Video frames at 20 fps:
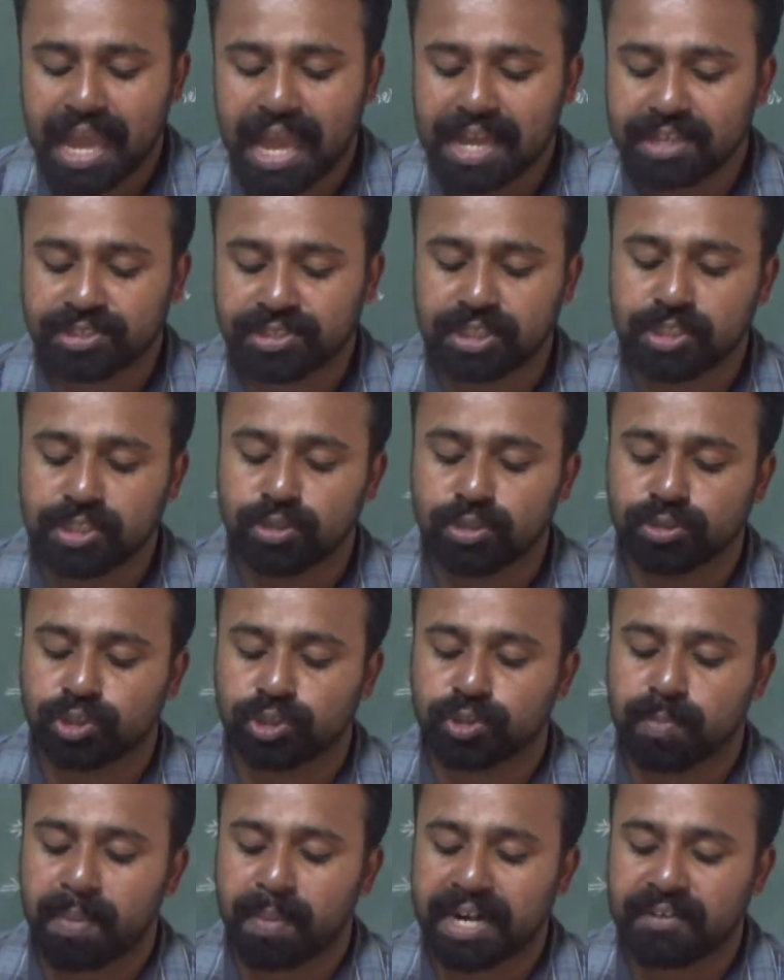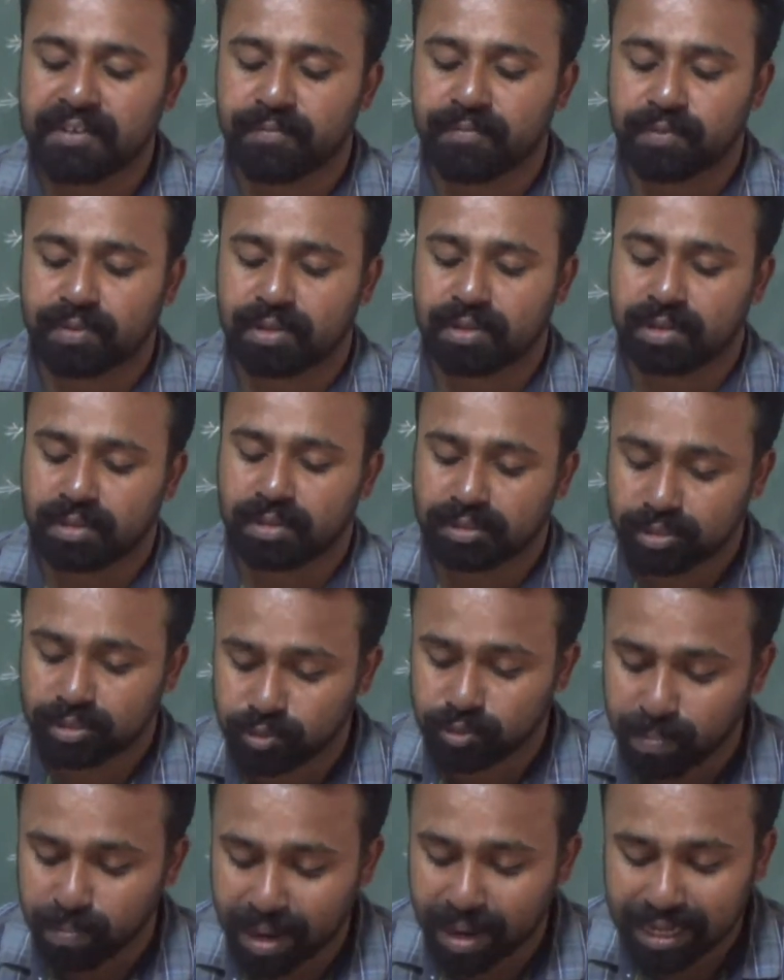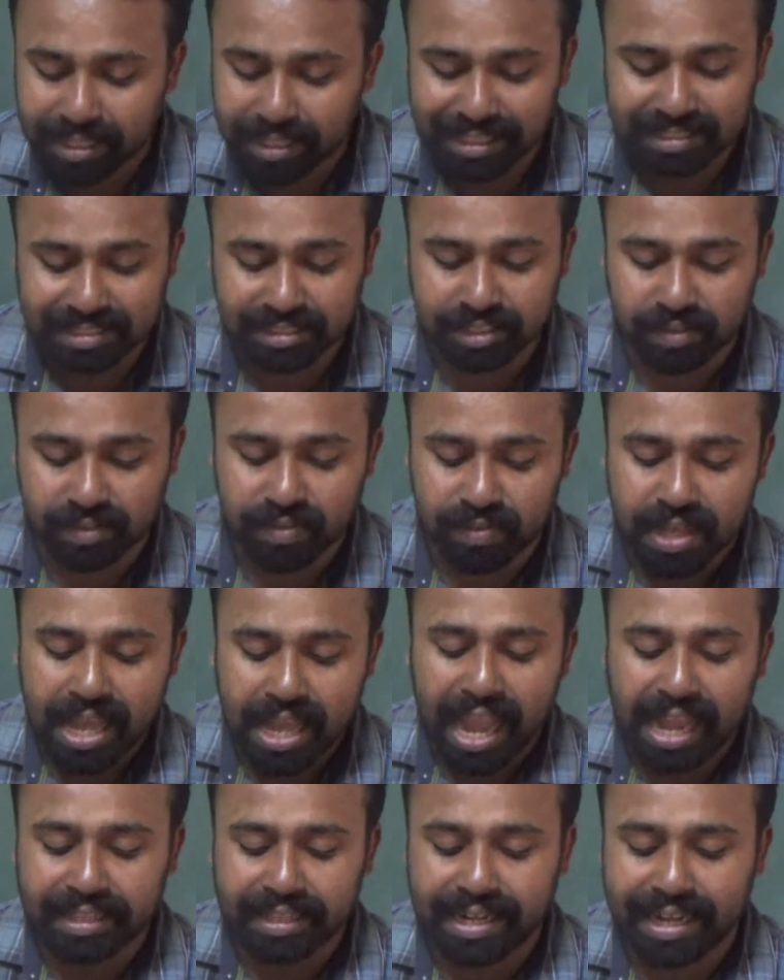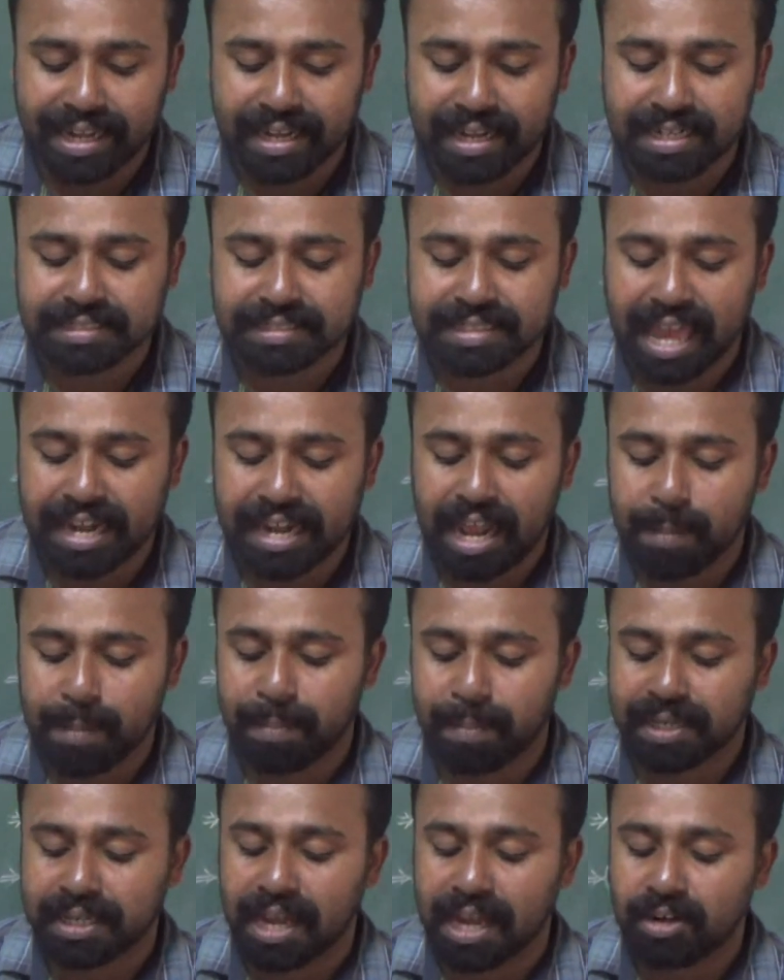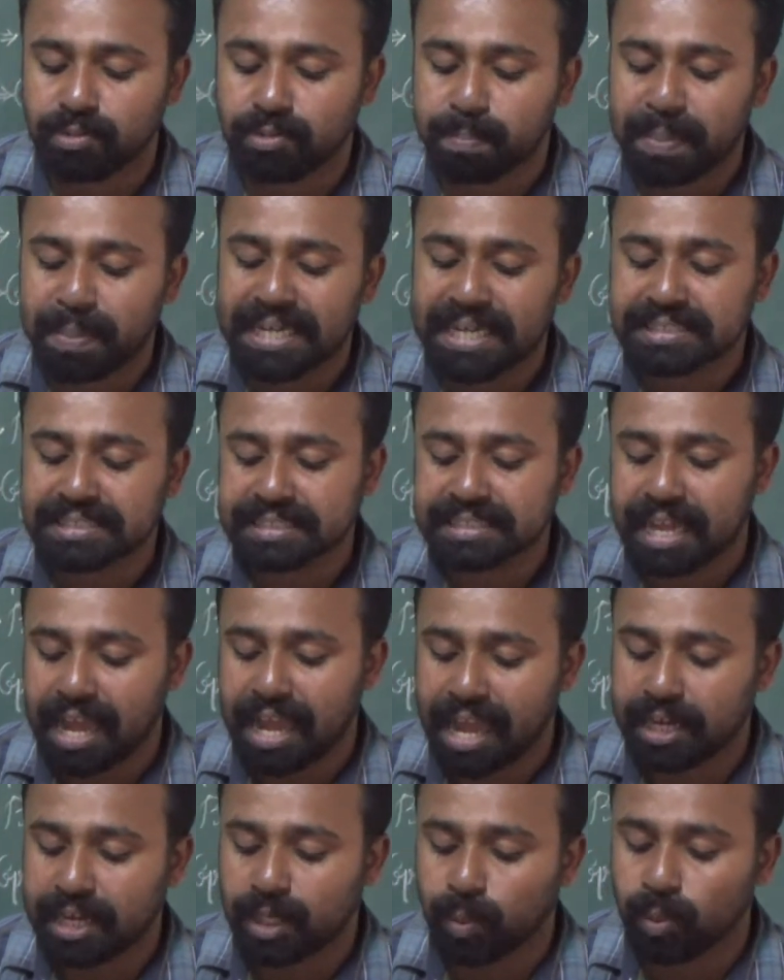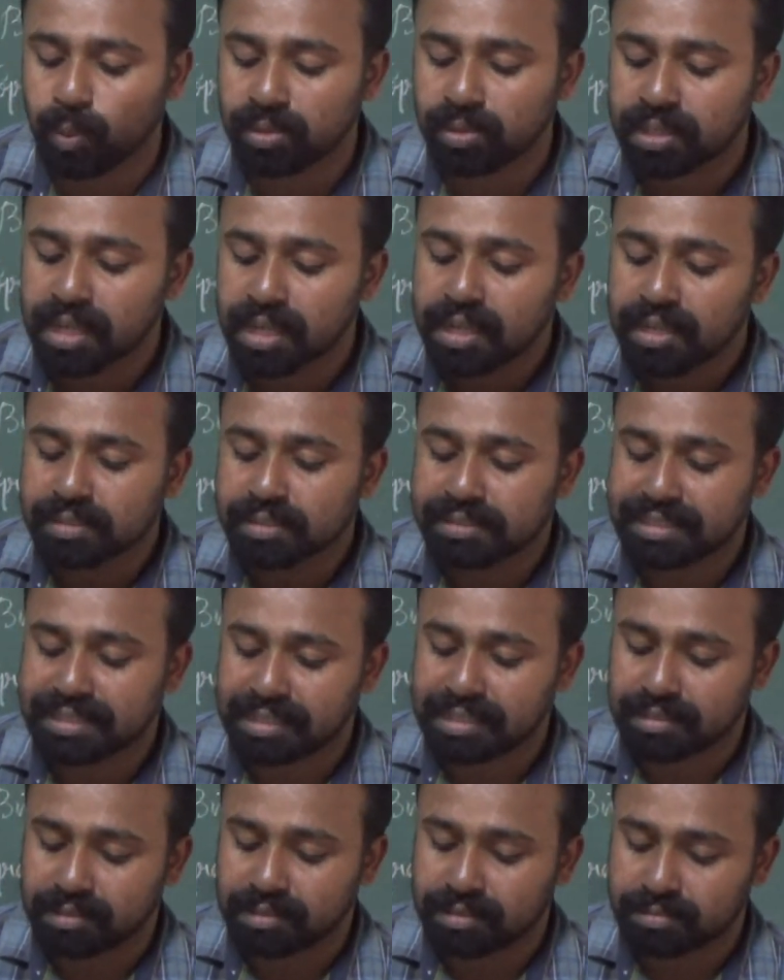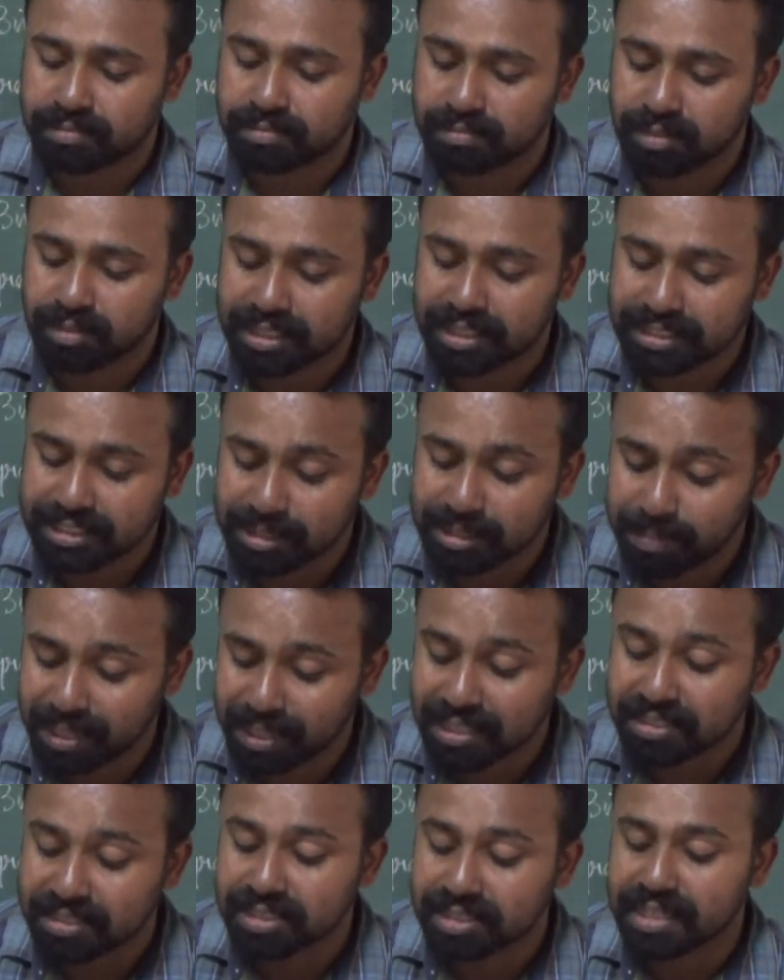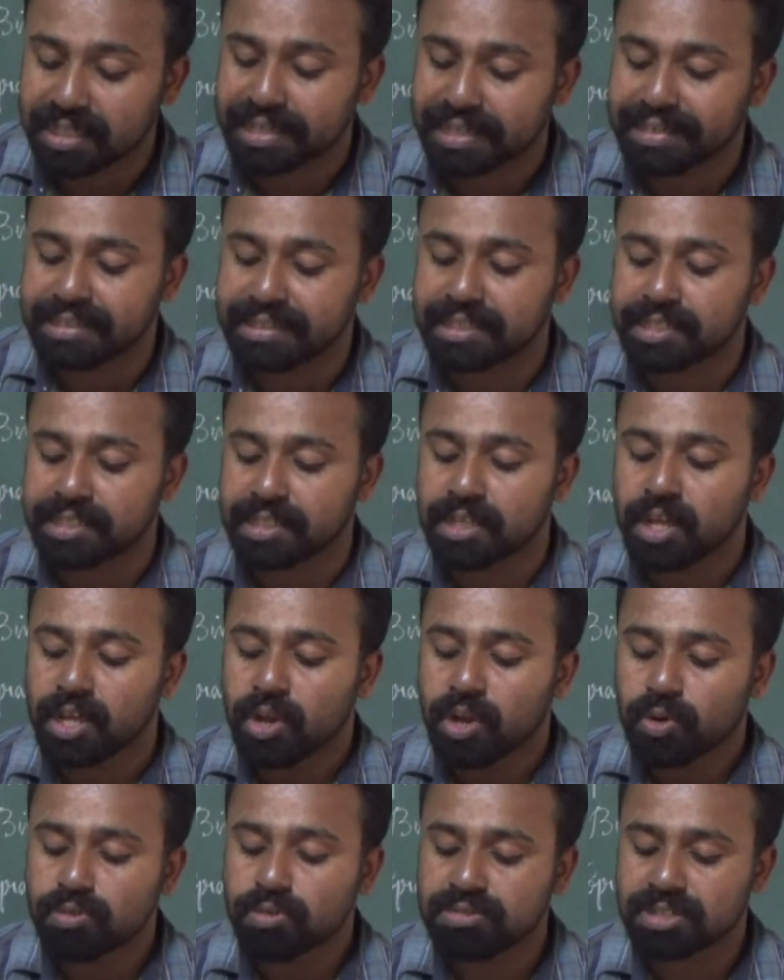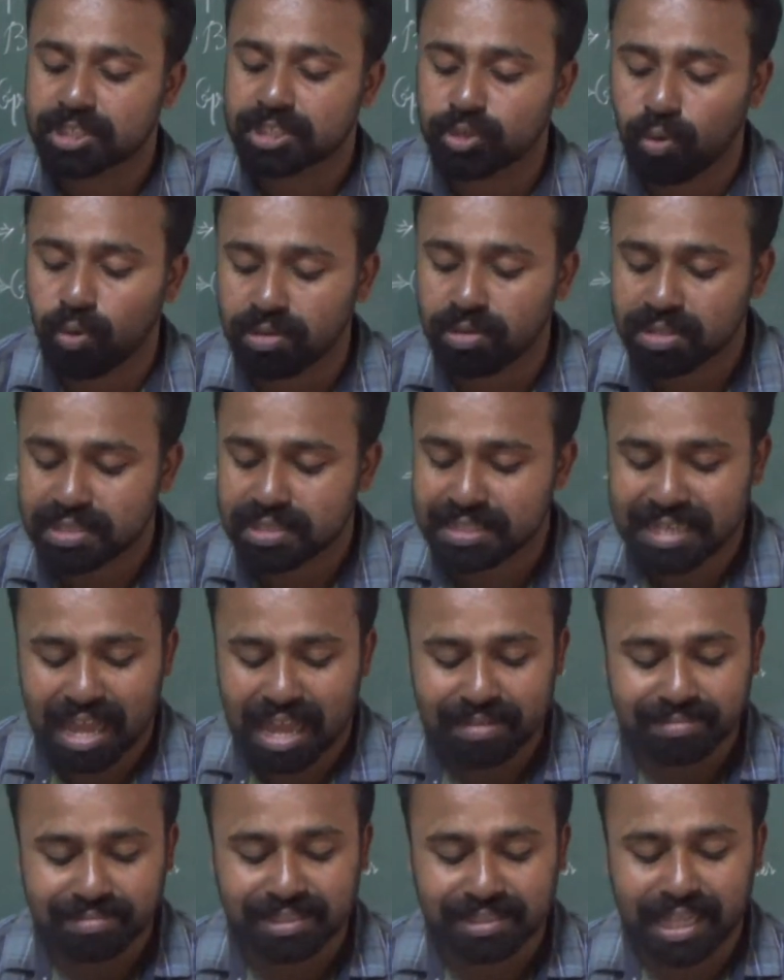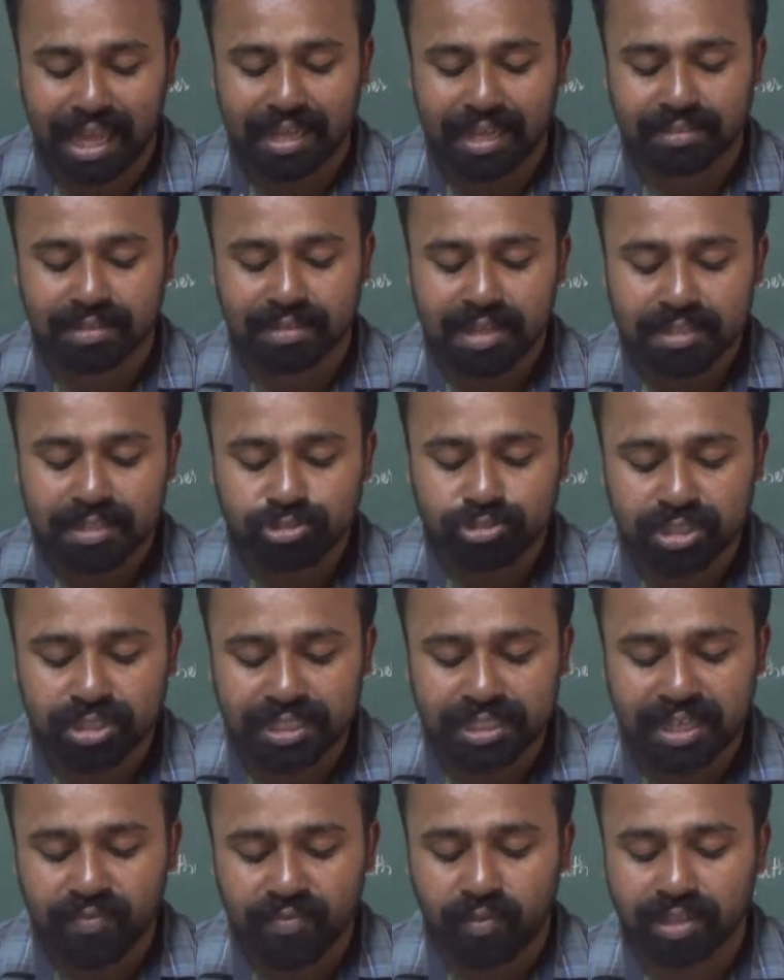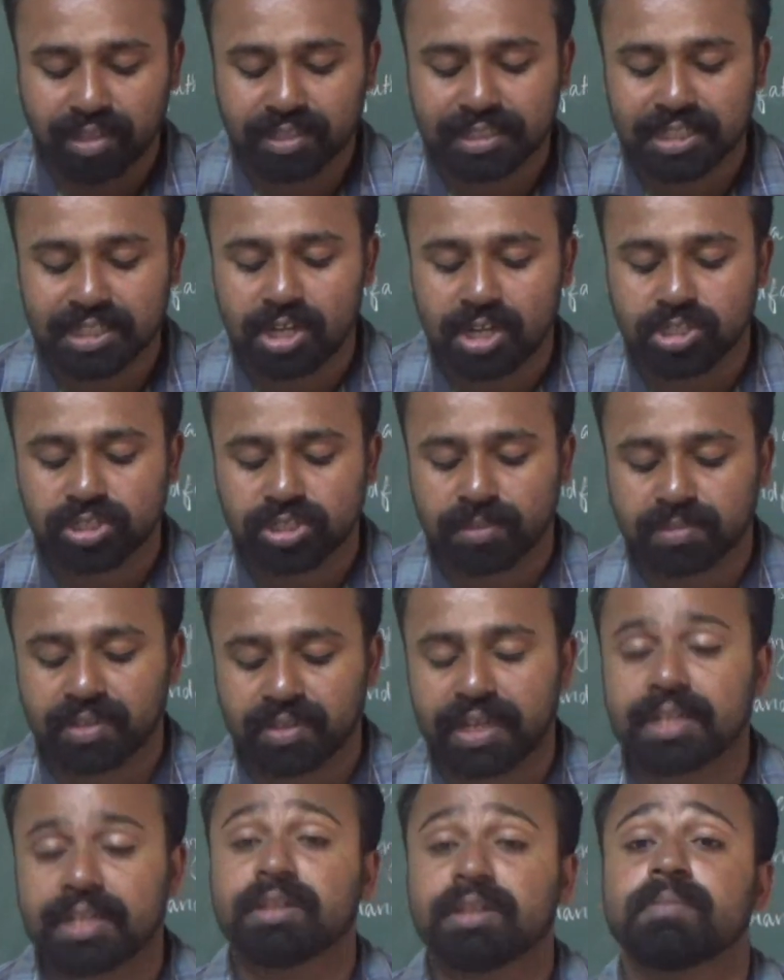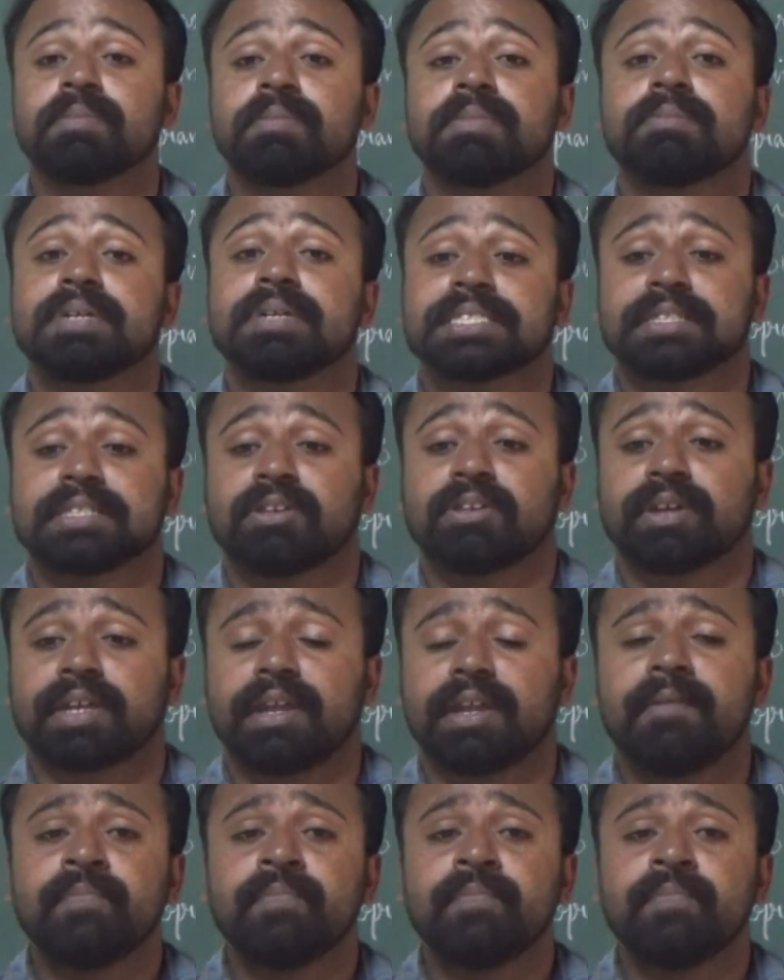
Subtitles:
and she used money to buy herself a necklace and amber color beads and the one Tibetan lady who sold charms and trinkets for the tiny shop into the bazaar. Okay,